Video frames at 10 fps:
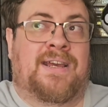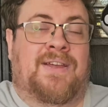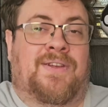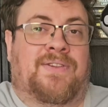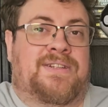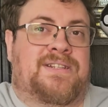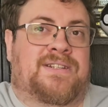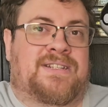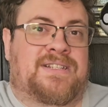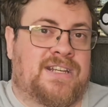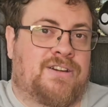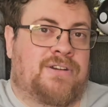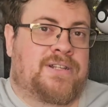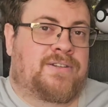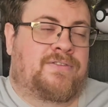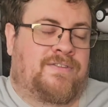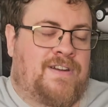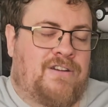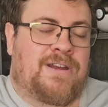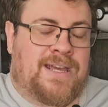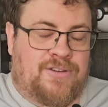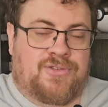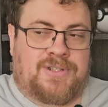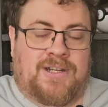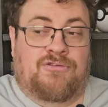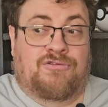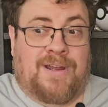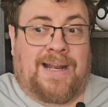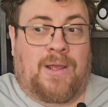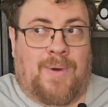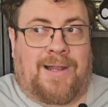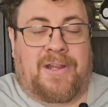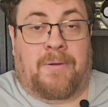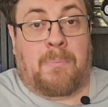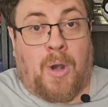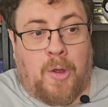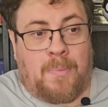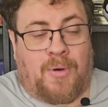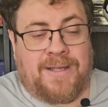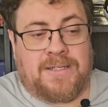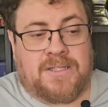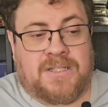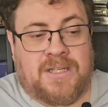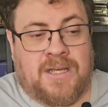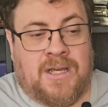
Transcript: in that this is a series of very interesting, really well done plot points